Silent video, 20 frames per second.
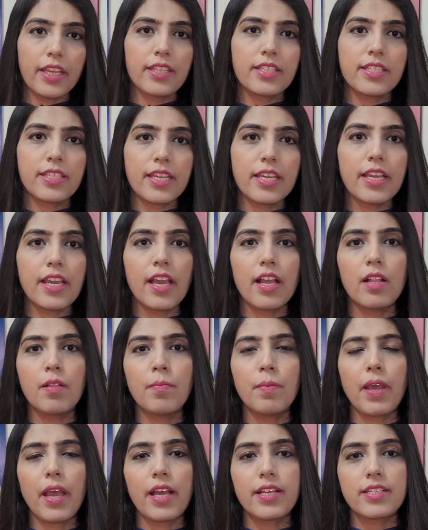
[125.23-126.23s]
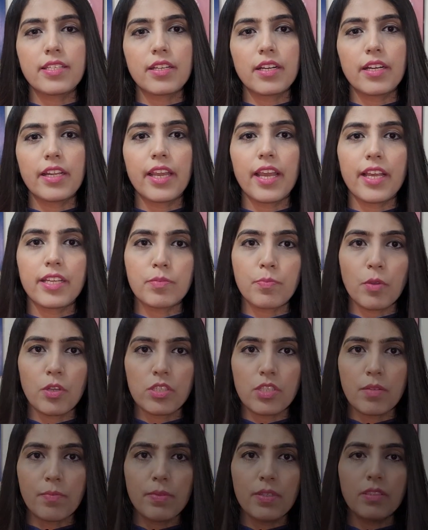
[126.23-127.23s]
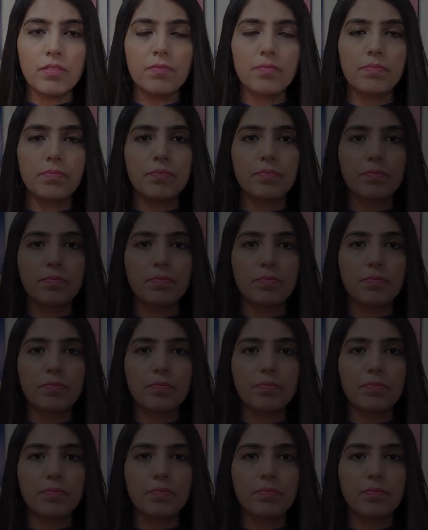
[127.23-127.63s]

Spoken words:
can seek help as early as possible.